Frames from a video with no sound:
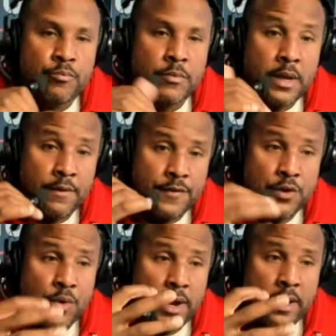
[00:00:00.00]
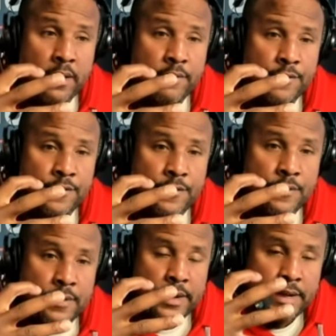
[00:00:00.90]
if you have
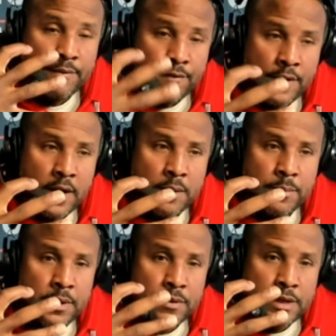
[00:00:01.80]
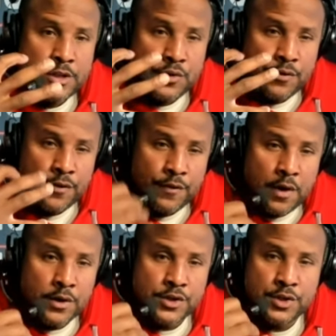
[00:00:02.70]
an environment that you
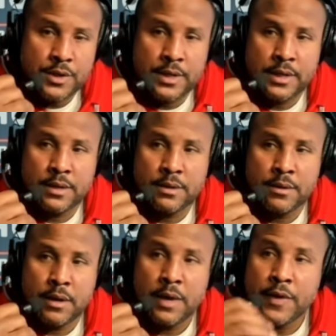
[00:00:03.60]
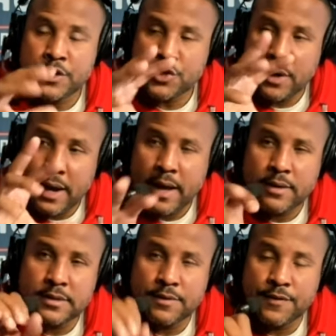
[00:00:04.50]
function in and that you're
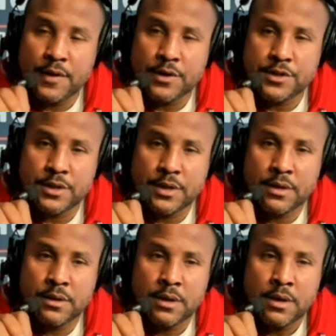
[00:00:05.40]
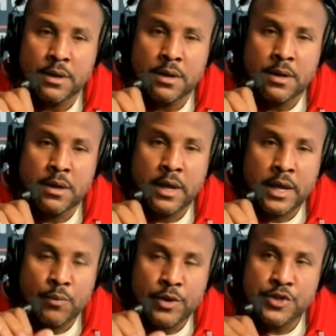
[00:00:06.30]
asked to function in,
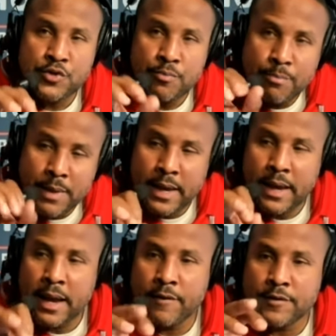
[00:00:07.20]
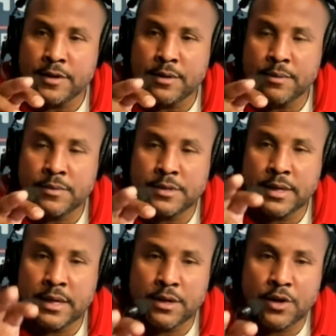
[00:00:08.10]
in which you may have to, to
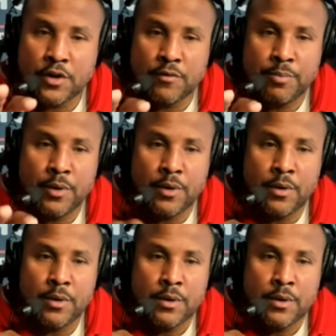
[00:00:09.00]
hit a curveball